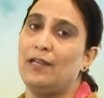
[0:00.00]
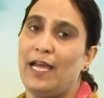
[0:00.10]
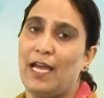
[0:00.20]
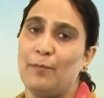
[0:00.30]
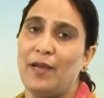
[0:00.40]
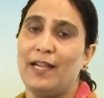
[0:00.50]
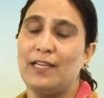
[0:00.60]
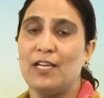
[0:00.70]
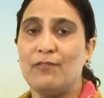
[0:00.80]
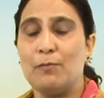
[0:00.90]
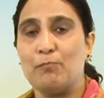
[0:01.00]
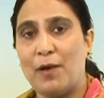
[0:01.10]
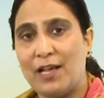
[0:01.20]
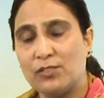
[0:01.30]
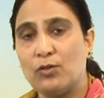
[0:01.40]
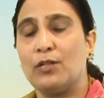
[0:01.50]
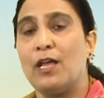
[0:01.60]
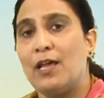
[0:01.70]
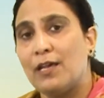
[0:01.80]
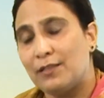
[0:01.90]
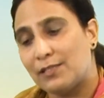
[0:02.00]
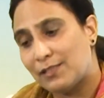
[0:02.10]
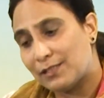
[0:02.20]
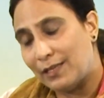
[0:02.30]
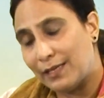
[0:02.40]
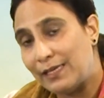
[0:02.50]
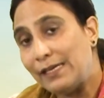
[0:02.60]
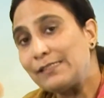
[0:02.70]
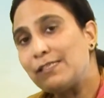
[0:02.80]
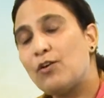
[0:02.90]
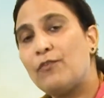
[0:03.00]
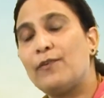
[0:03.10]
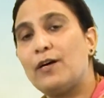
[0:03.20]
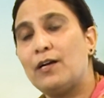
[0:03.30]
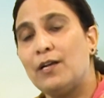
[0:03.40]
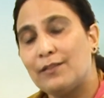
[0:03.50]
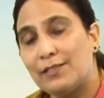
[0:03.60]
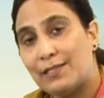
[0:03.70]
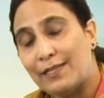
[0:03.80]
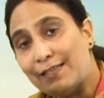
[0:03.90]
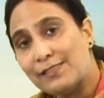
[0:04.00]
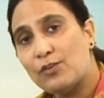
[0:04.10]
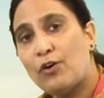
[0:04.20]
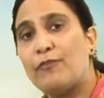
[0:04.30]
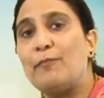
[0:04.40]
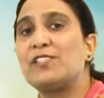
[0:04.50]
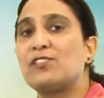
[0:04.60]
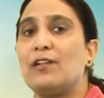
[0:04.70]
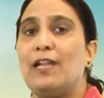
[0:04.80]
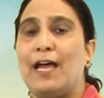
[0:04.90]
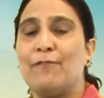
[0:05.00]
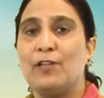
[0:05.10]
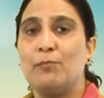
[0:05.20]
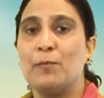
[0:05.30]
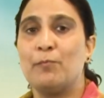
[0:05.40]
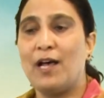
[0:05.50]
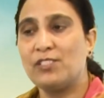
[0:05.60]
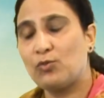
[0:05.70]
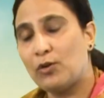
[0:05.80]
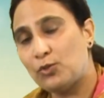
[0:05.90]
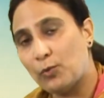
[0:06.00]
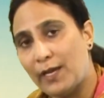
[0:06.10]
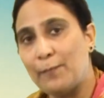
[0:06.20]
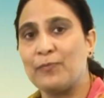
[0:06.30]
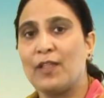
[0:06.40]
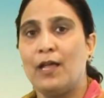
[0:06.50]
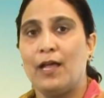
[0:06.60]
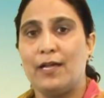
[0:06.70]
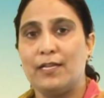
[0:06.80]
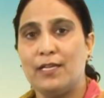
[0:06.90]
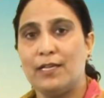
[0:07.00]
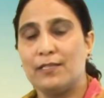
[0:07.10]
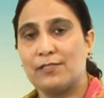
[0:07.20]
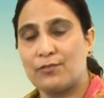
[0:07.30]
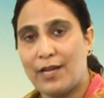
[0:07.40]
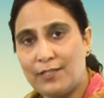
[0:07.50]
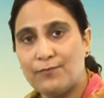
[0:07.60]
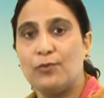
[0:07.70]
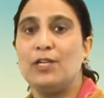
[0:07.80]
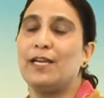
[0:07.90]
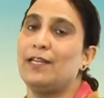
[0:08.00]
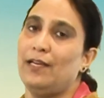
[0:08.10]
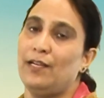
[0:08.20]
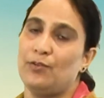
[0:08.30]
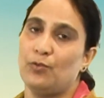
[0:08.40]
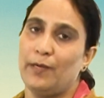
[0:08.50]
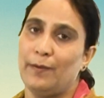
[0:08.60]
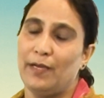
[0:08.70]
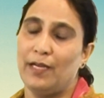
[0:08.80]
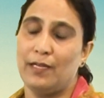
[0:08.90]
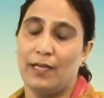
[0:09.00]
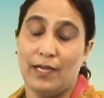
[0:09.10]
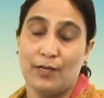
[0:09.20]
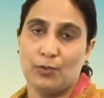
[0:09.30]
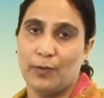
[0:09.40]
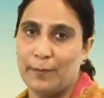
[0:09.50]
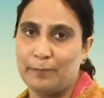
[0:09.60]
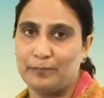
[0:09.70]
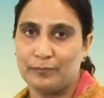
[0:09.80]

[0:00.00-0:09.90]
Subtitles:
Lamb, and he will pass on this legacy of Mr. Lamb will be passed on to him, and he is rightfully an heir to him.